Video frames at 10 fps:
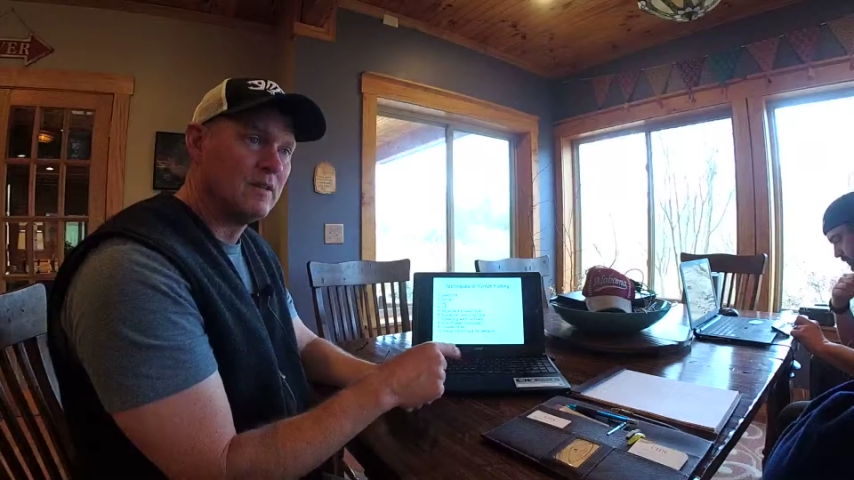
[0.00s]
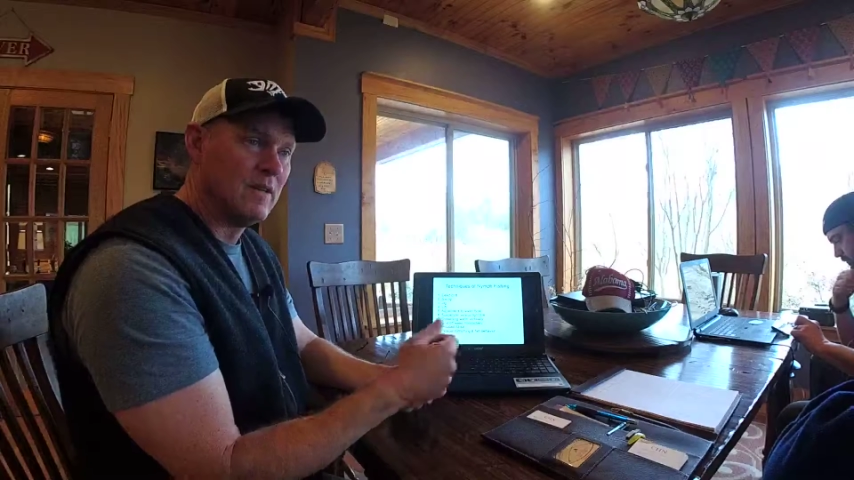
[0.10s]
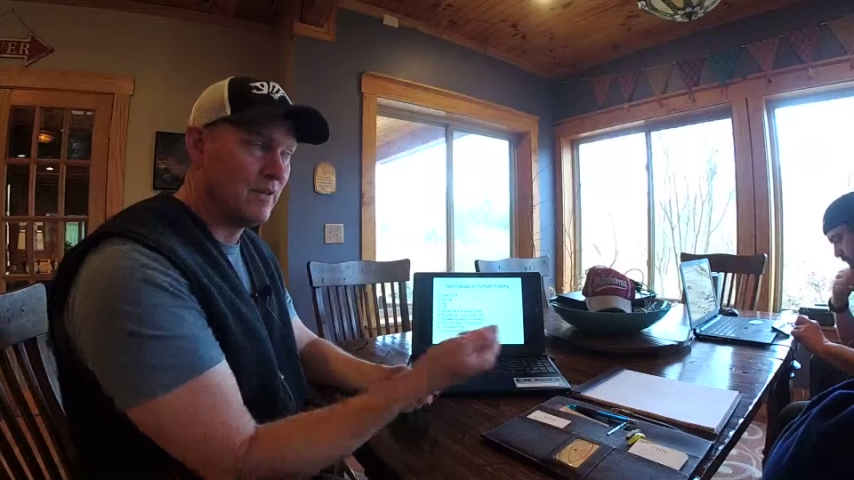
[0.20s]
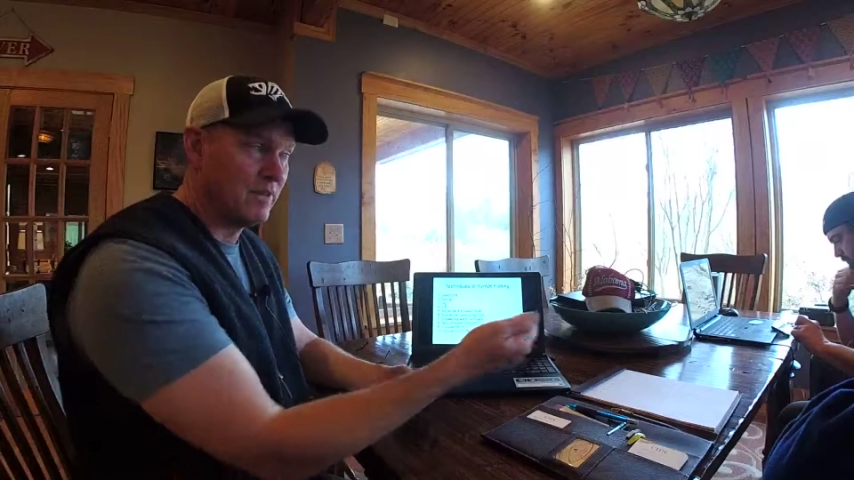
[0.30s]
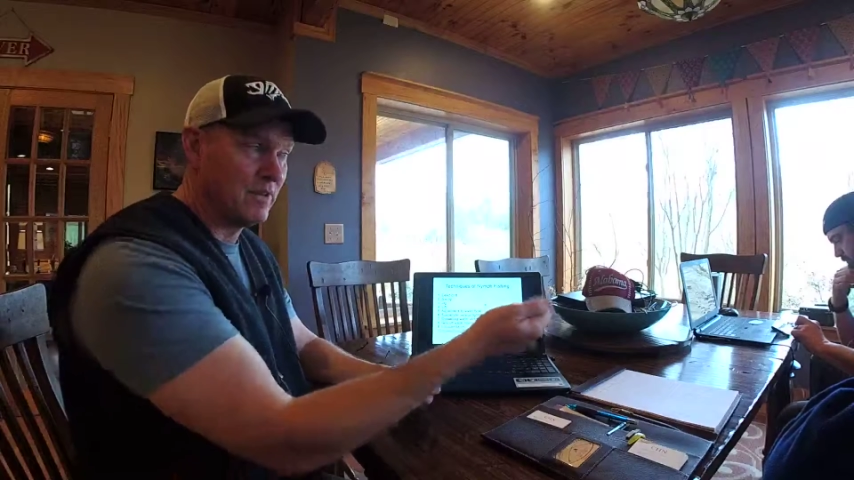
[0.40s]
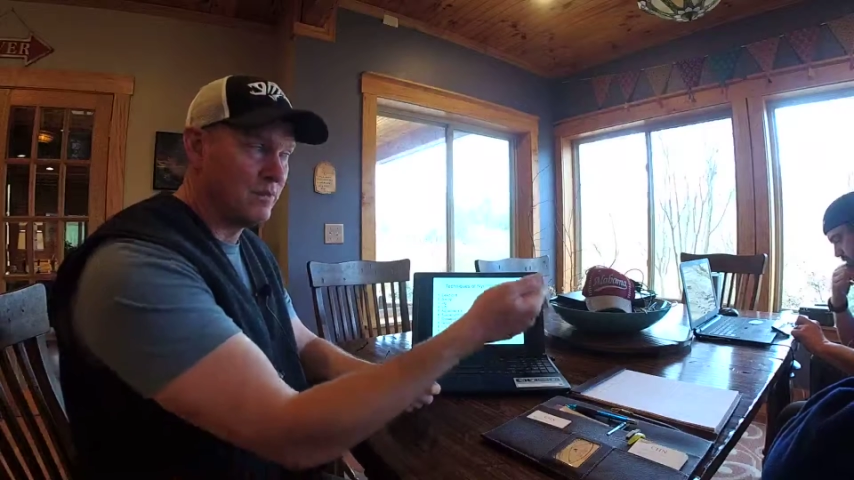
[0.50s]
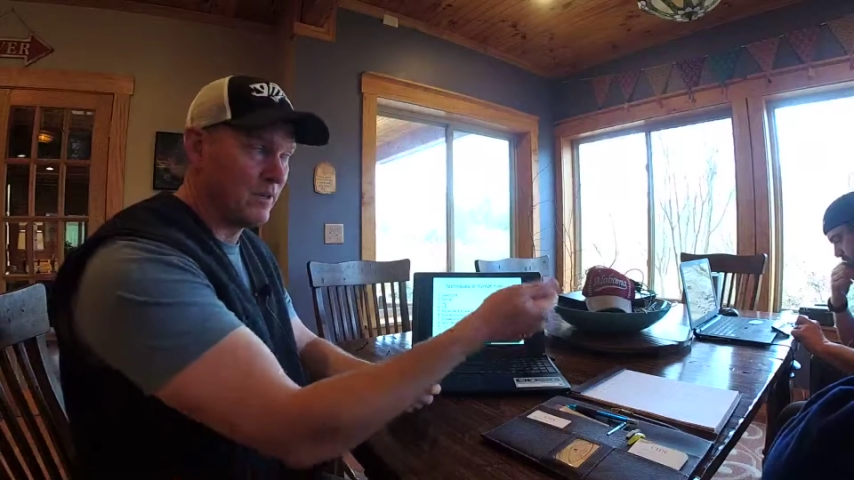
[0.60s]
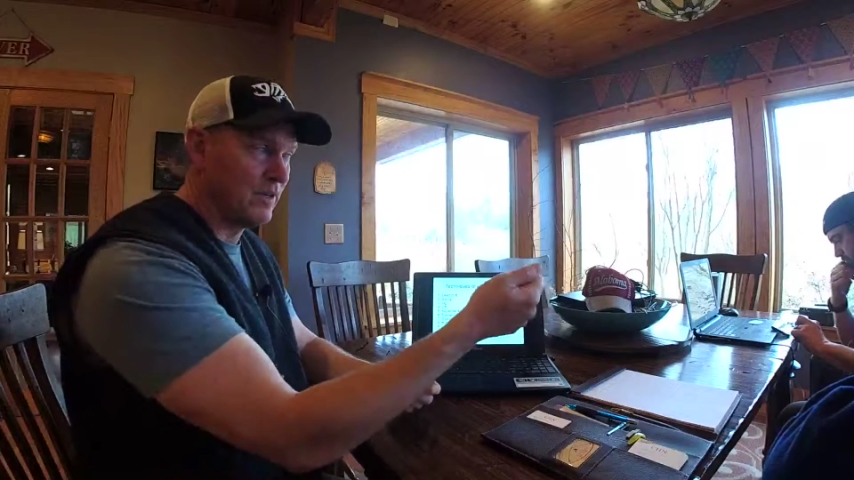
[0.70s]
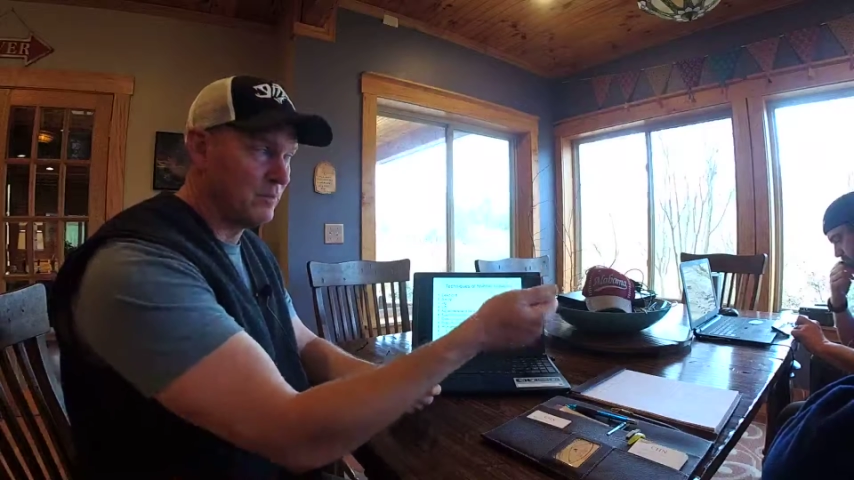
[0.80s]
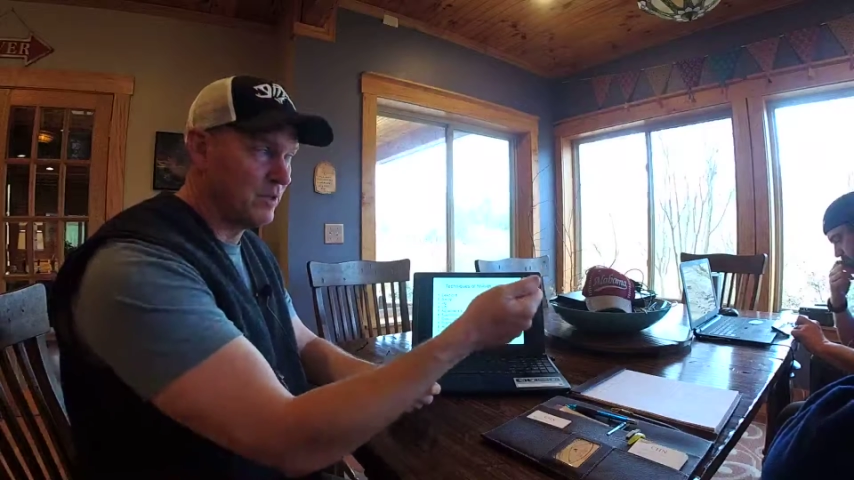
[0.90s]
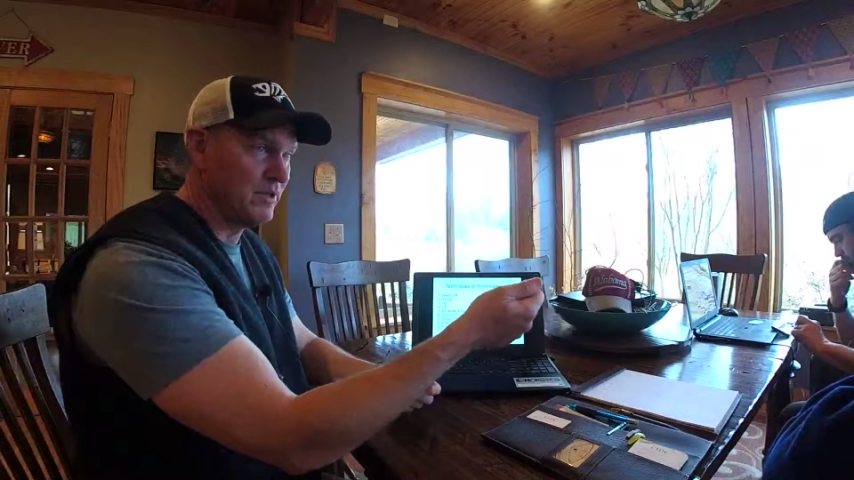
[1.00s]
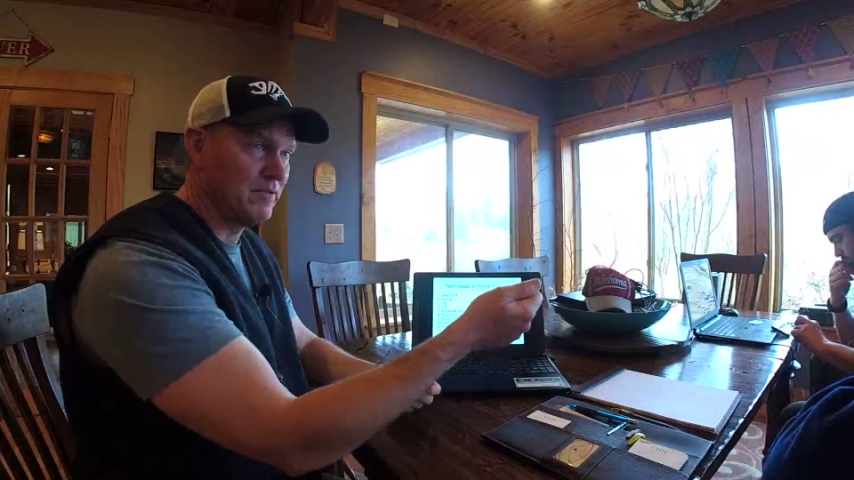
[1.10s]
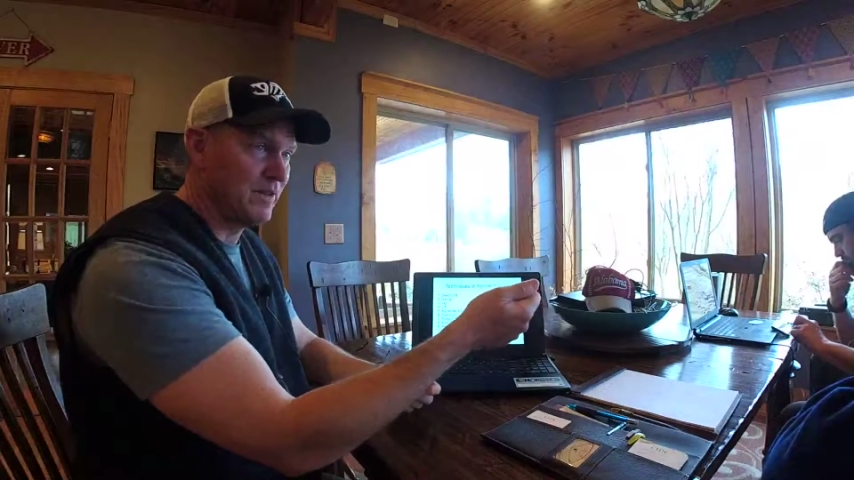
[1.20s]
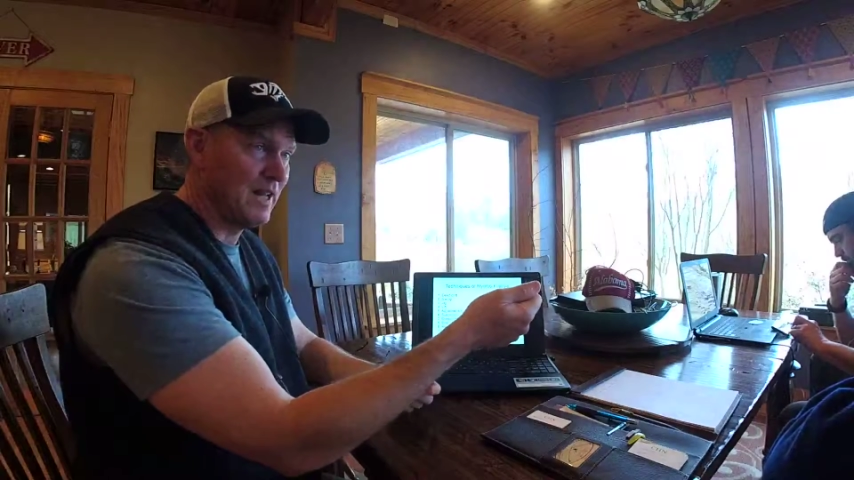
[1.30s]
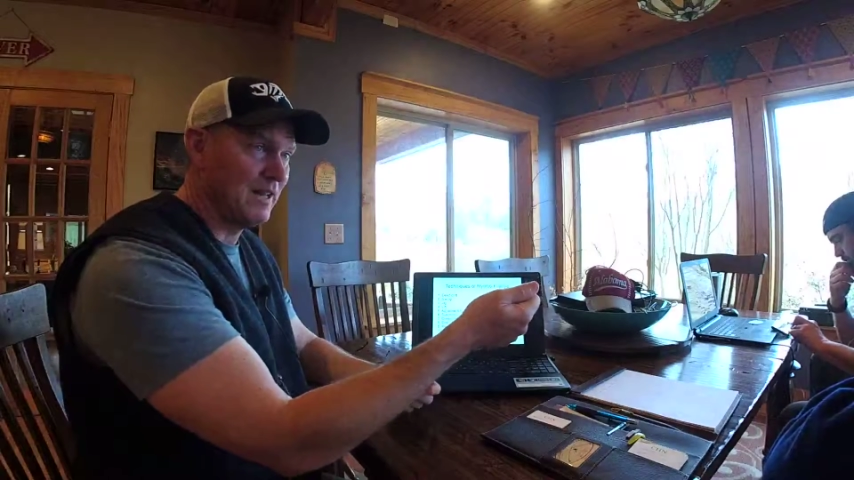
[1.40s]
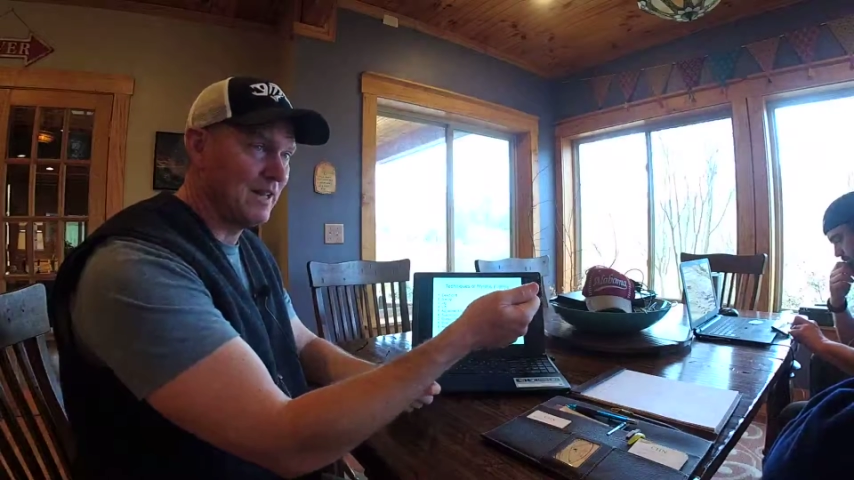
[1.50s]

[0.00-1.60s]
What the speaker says: having the ability to put the fly,